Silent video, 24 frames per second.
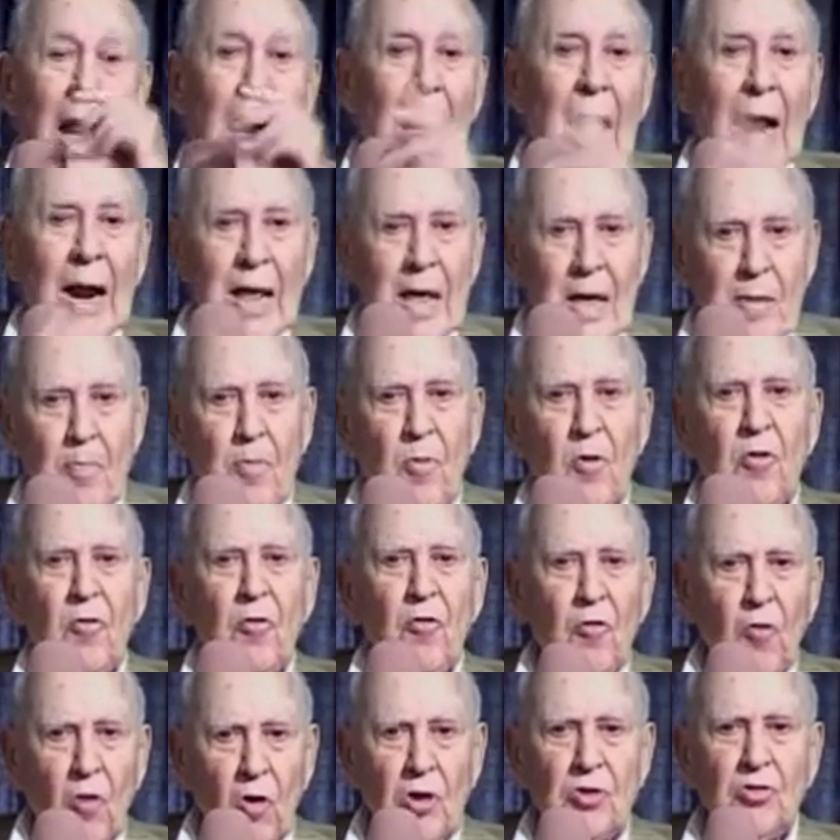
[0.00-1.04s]
And he
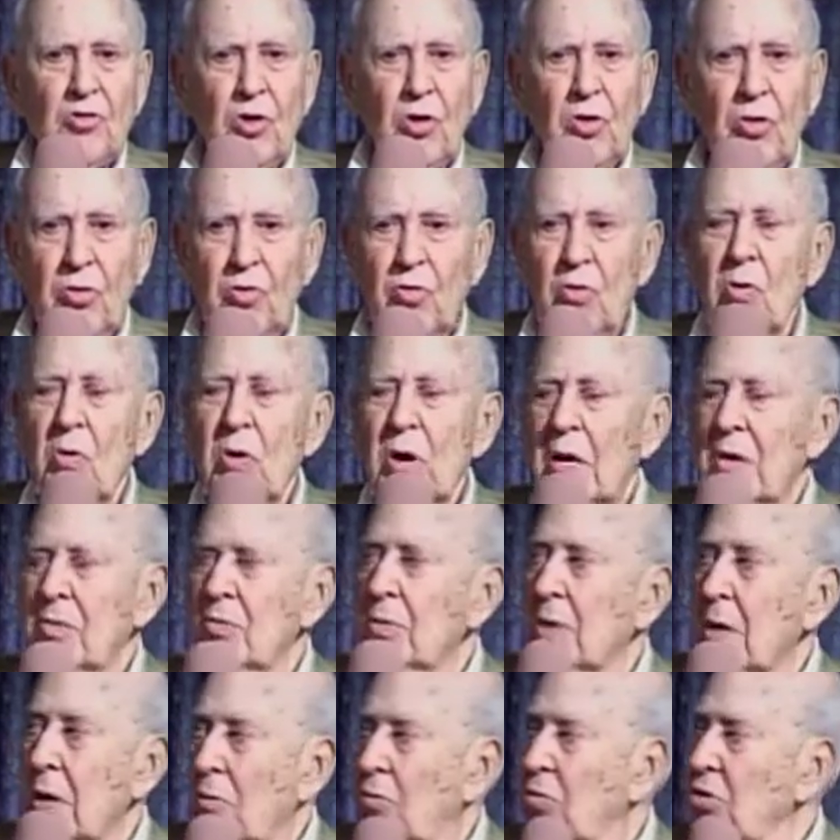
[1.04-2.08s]
forced it through, and the
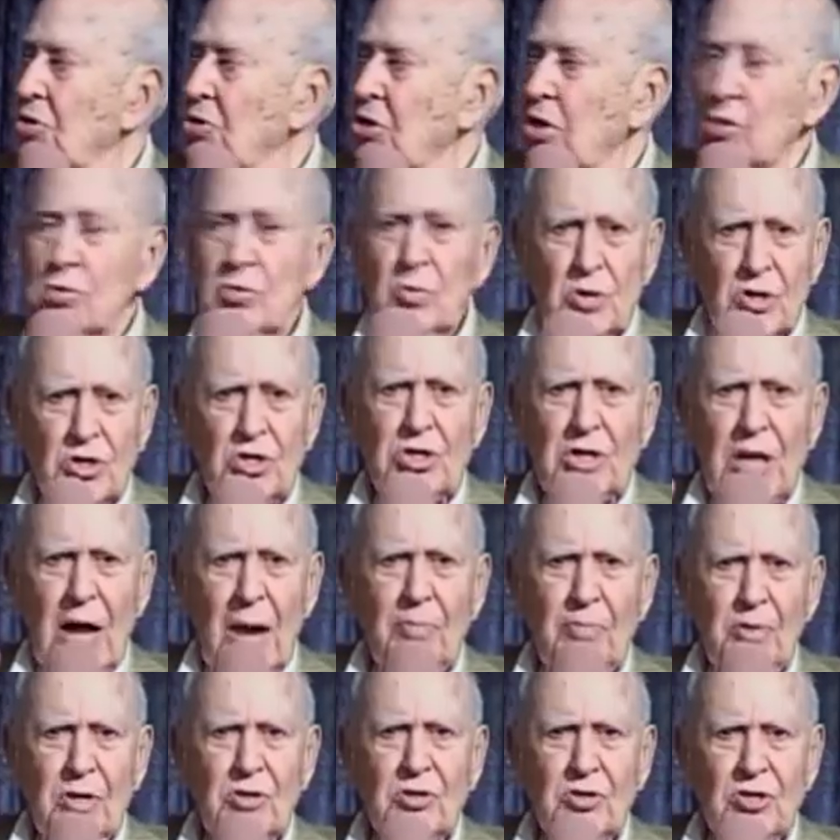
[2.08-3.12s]
residuals
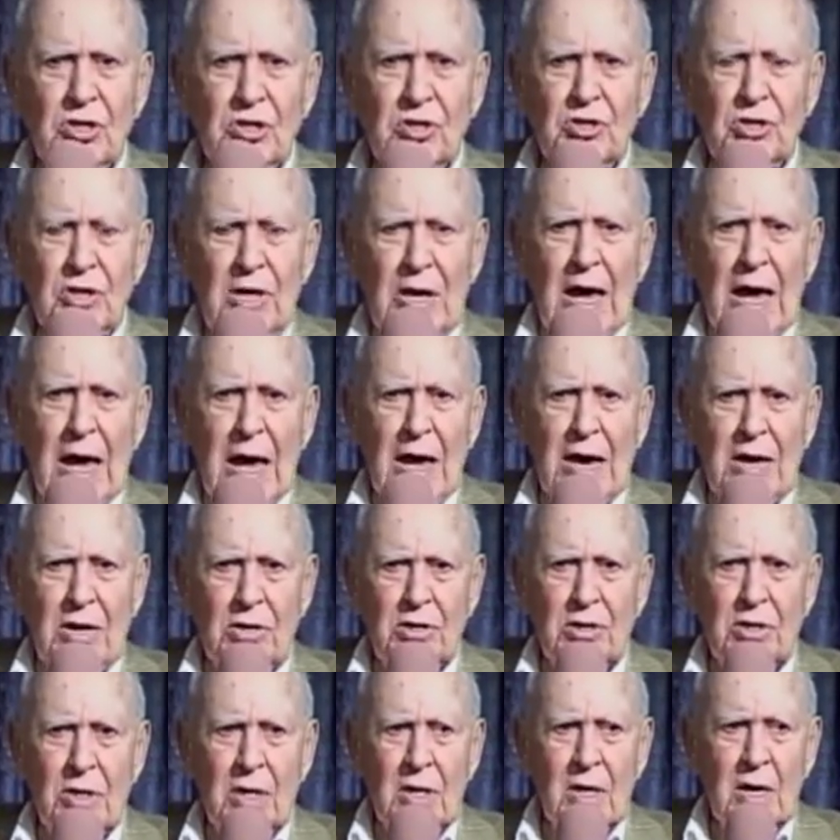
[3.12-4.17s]
stopped at 68.